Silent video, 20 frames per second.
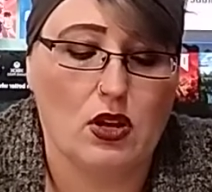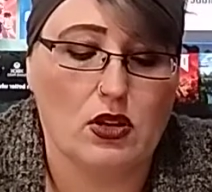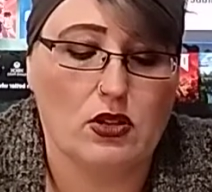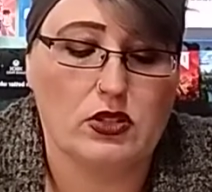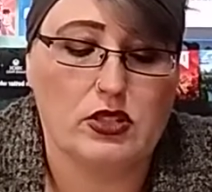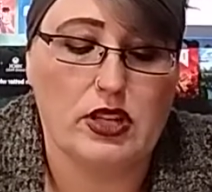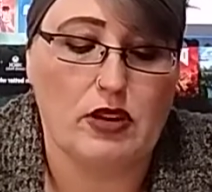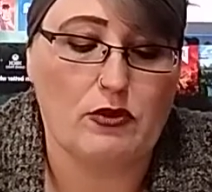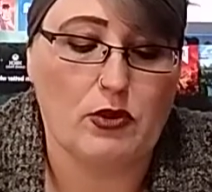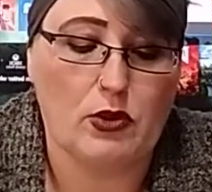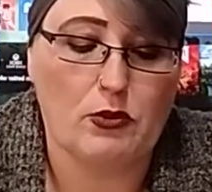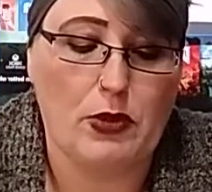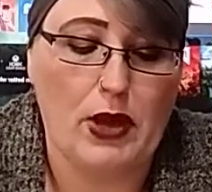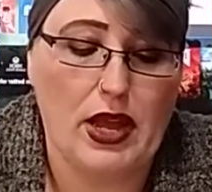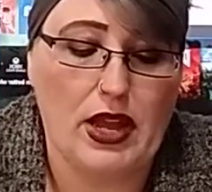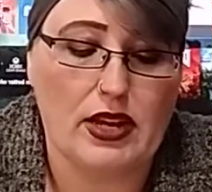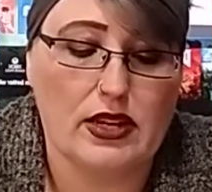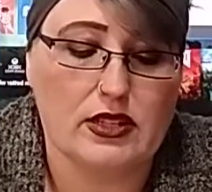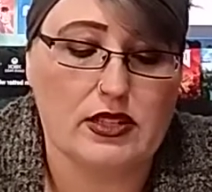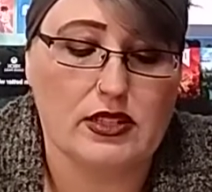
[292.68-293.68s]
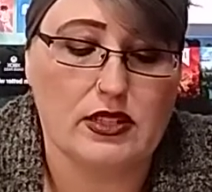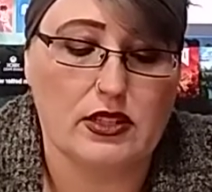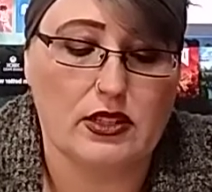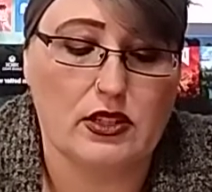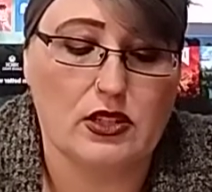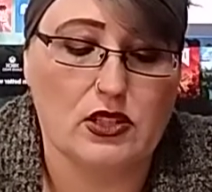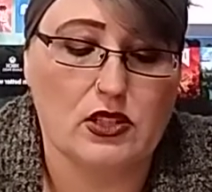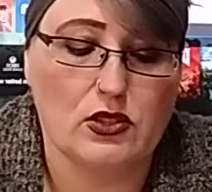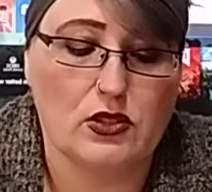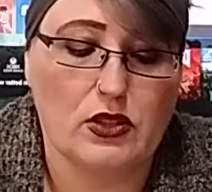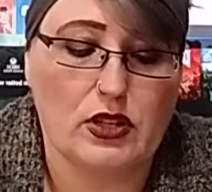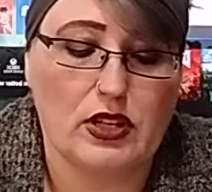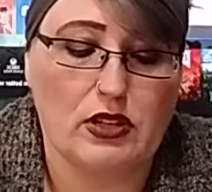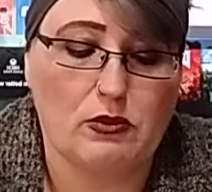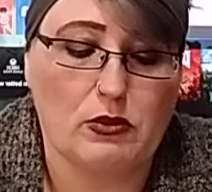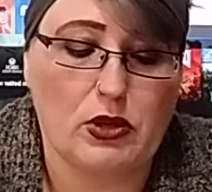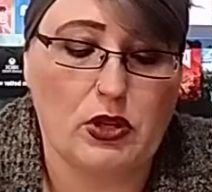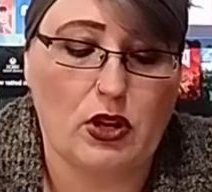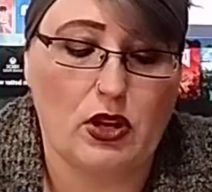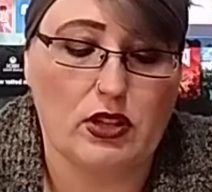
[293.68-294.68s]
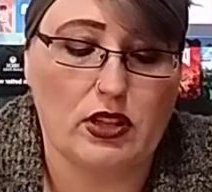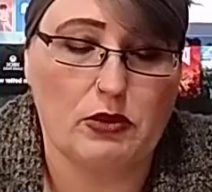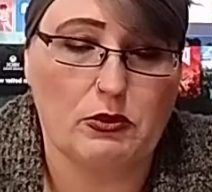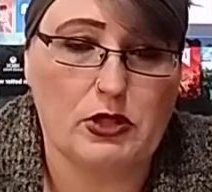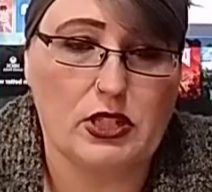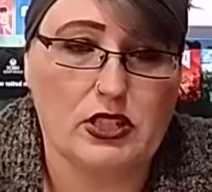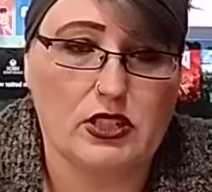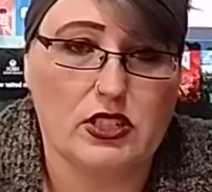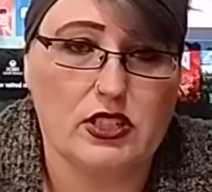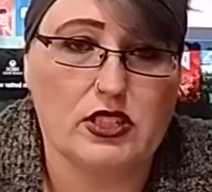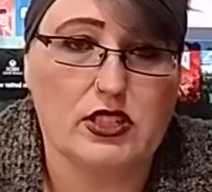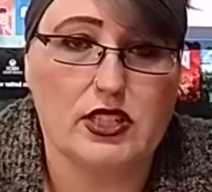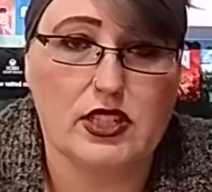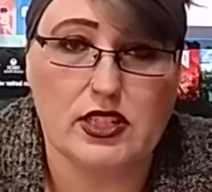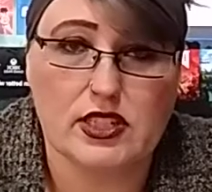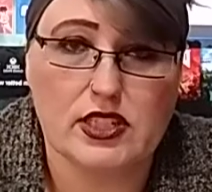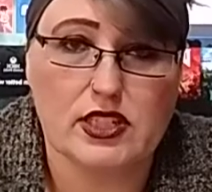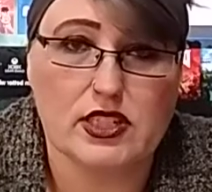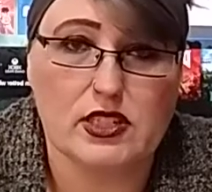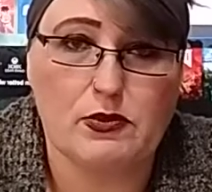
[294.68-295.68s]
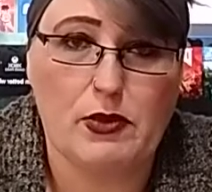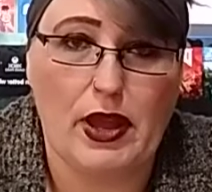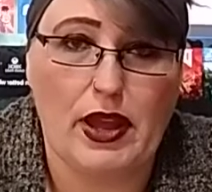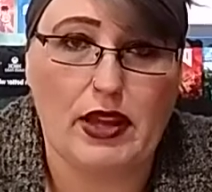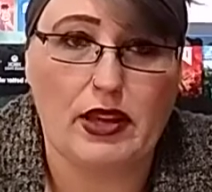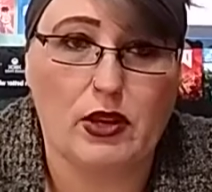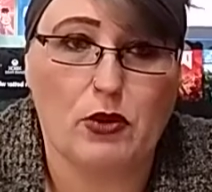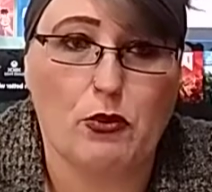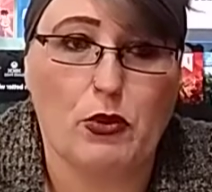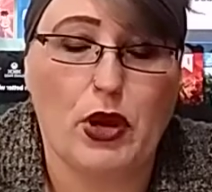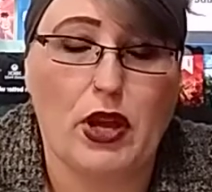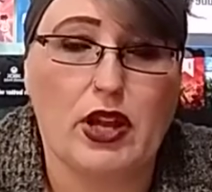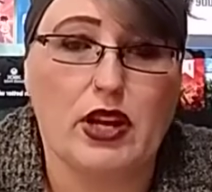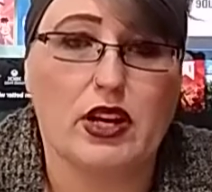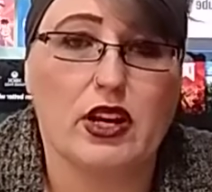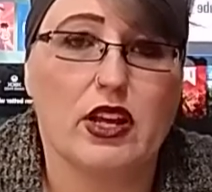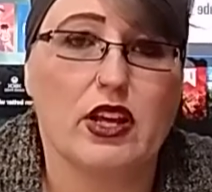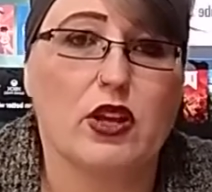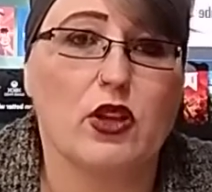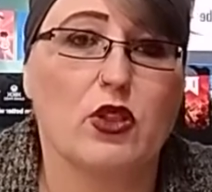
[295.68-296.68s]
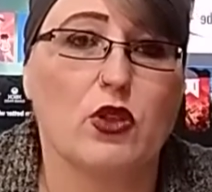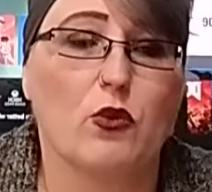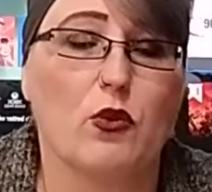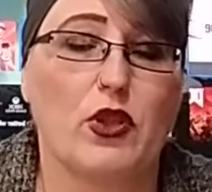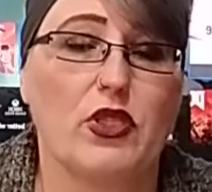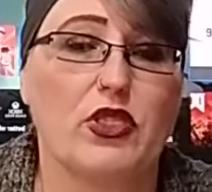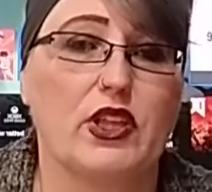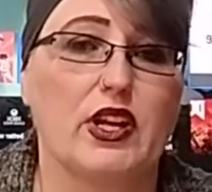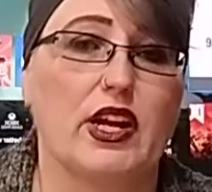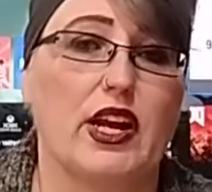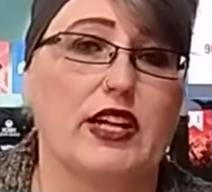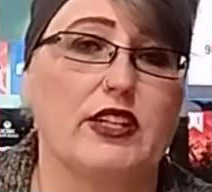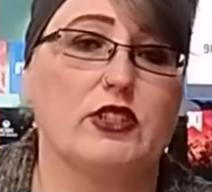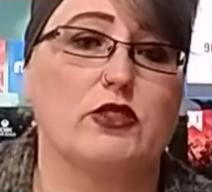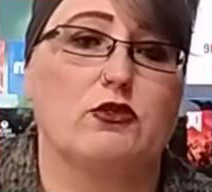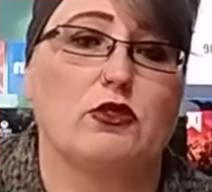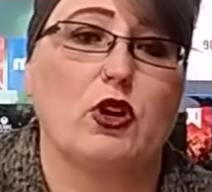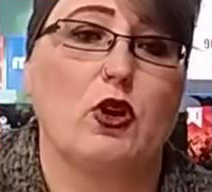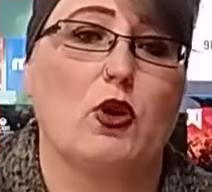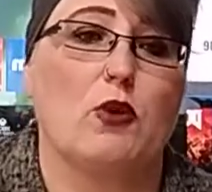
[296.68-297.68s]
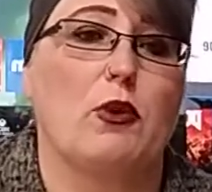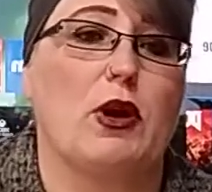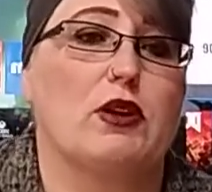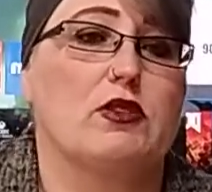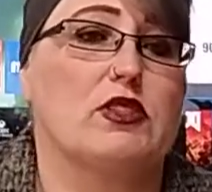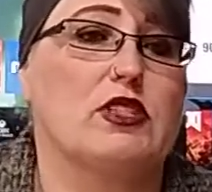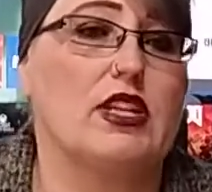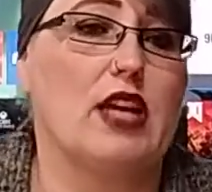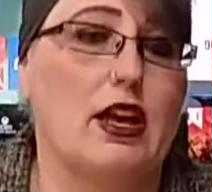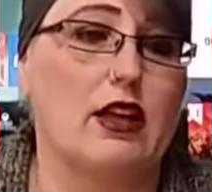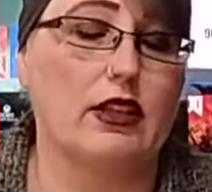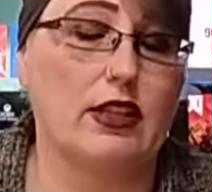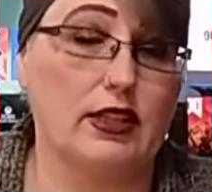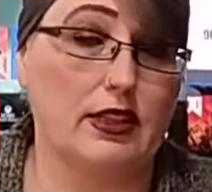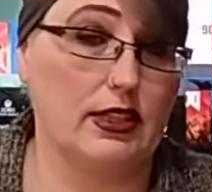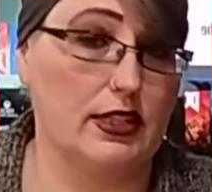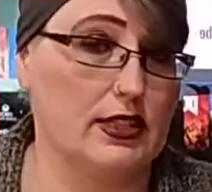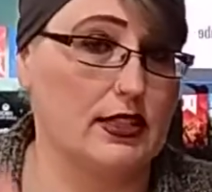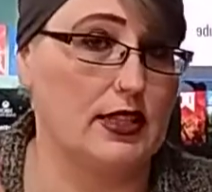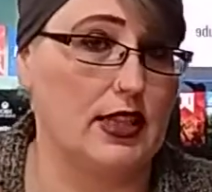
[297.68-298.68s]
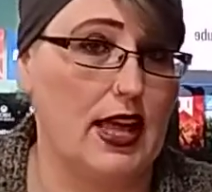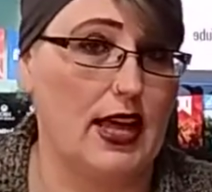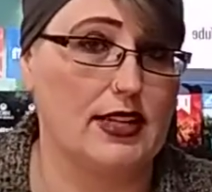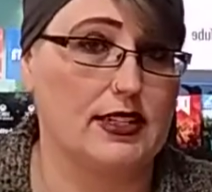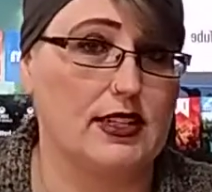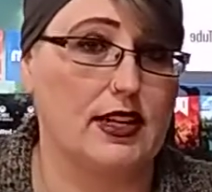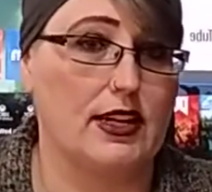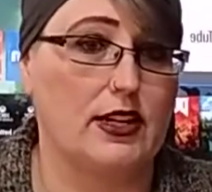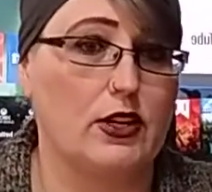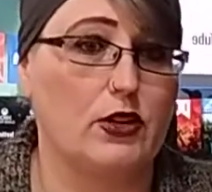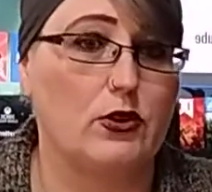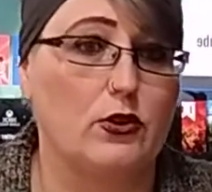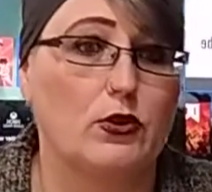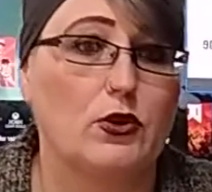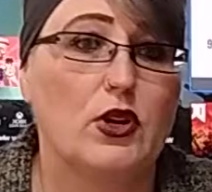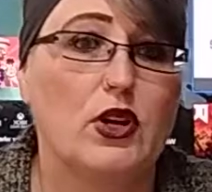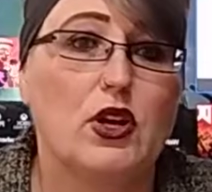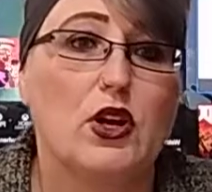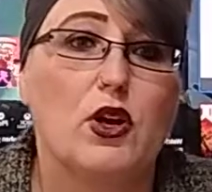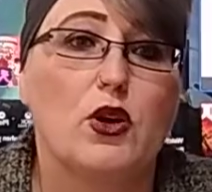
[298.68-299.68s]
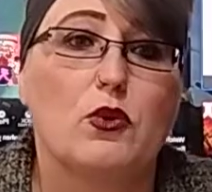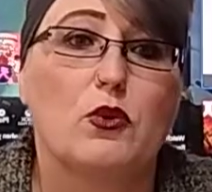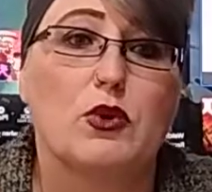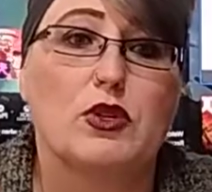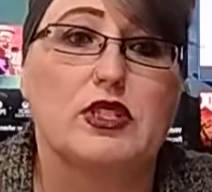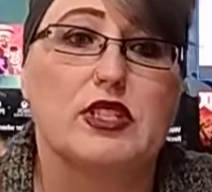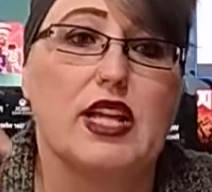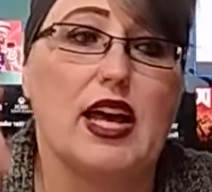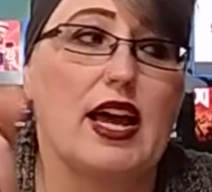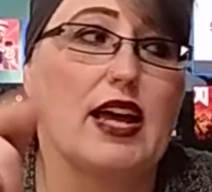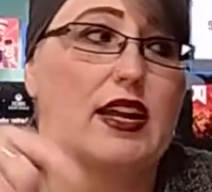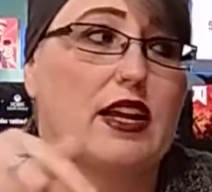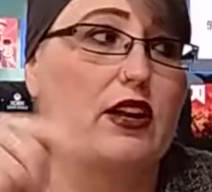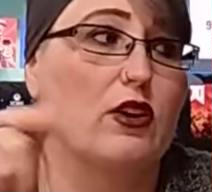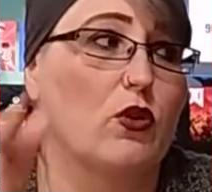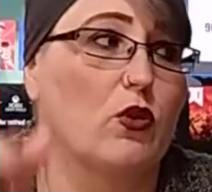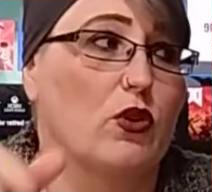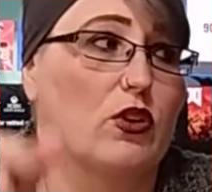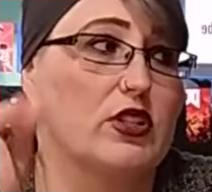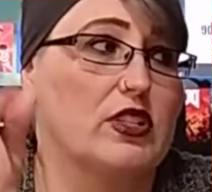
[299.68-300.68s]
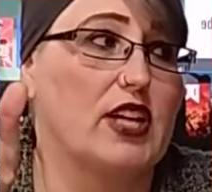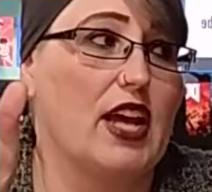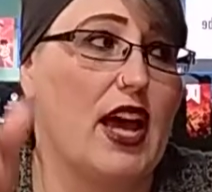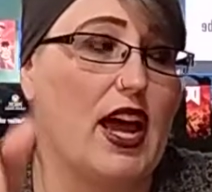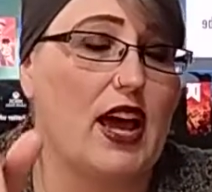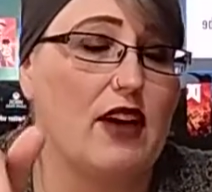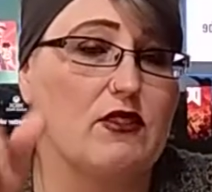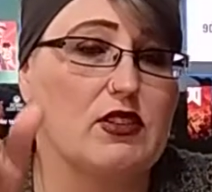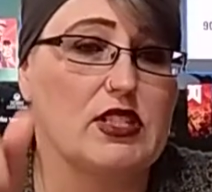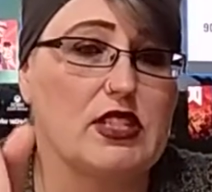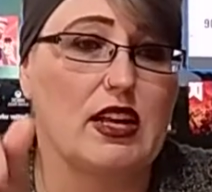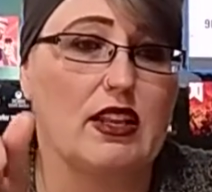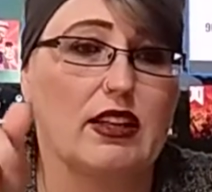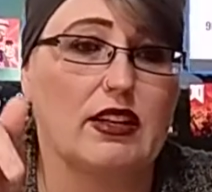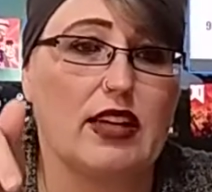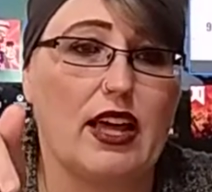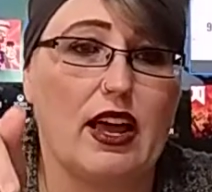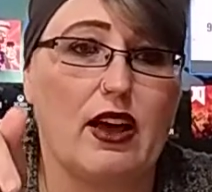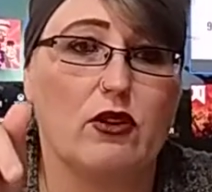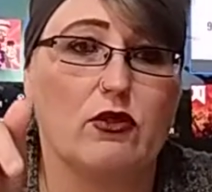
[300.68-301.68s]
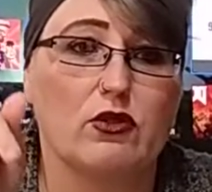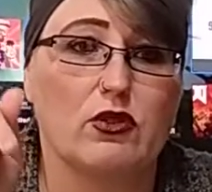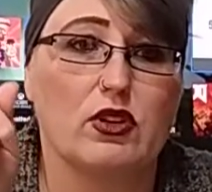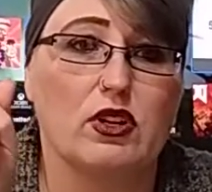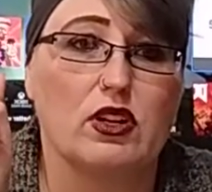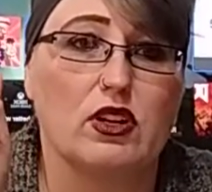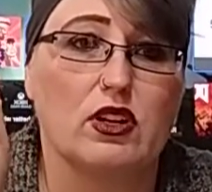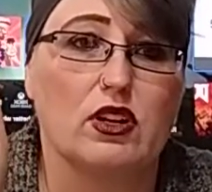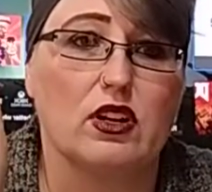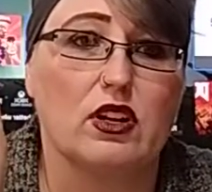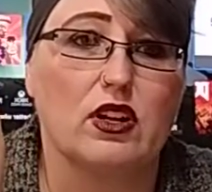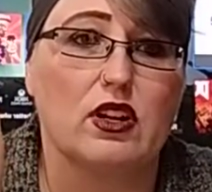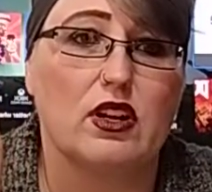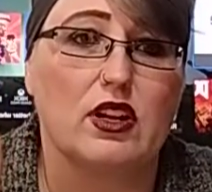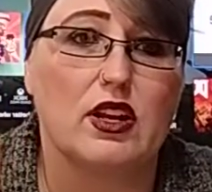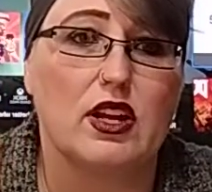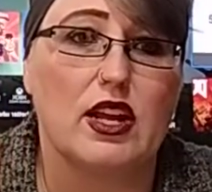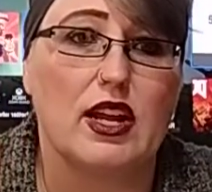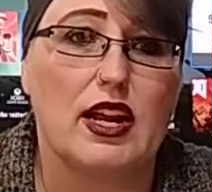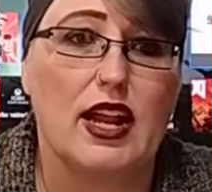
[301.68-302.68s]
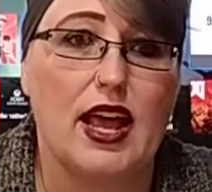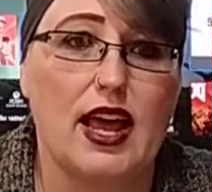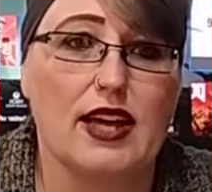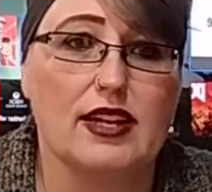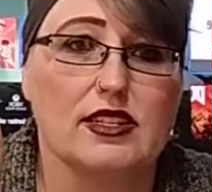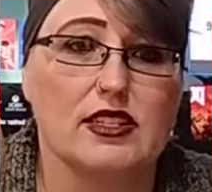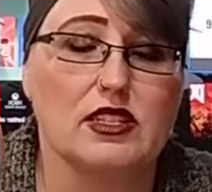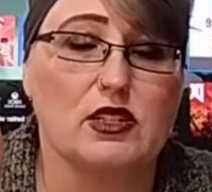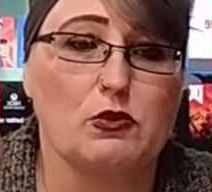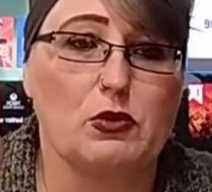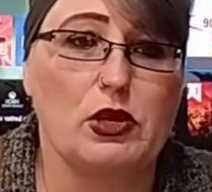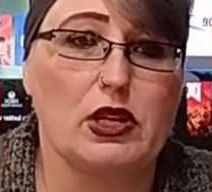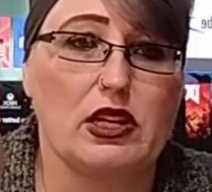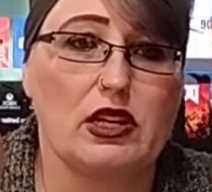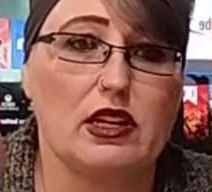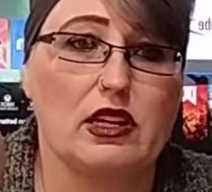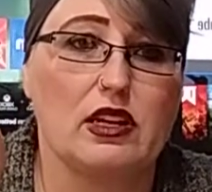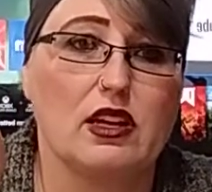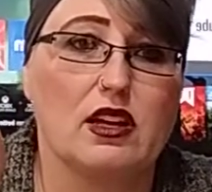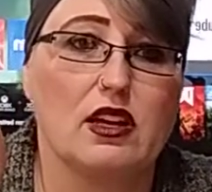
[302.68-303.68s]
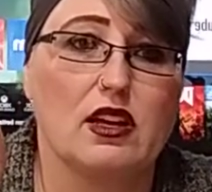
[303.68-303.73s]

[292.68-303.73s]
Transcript: several banks, including but not limited to Citizens Bank. But the one thing I do know about Zelle, at least last I knew, was that in order to have a Zelle account, it has to be